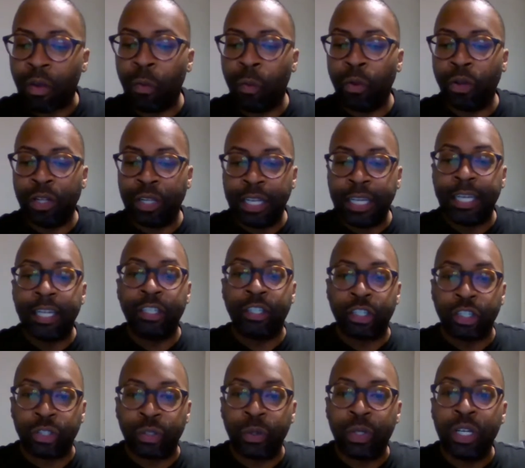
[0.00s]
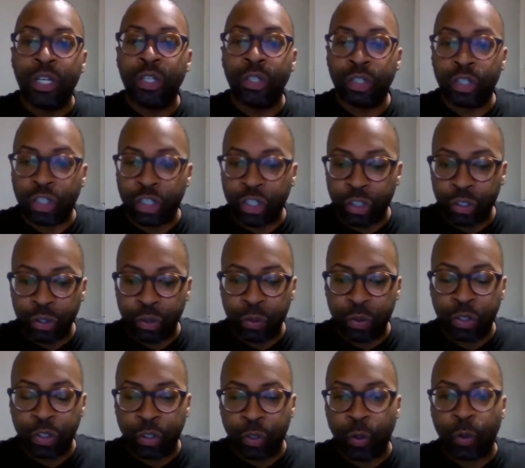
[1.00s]
will lead you
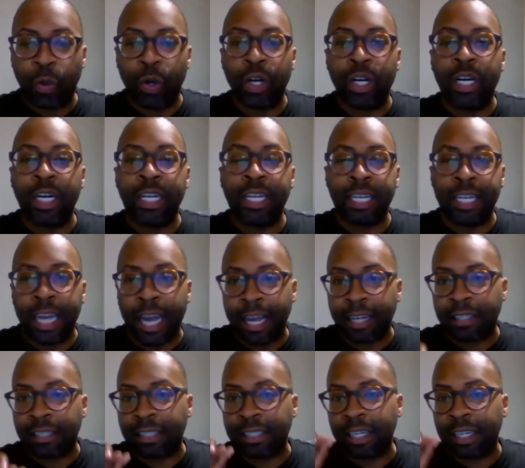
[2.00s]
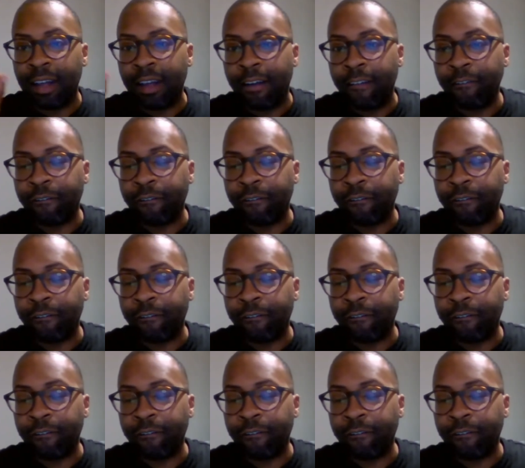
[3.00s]
to your yes,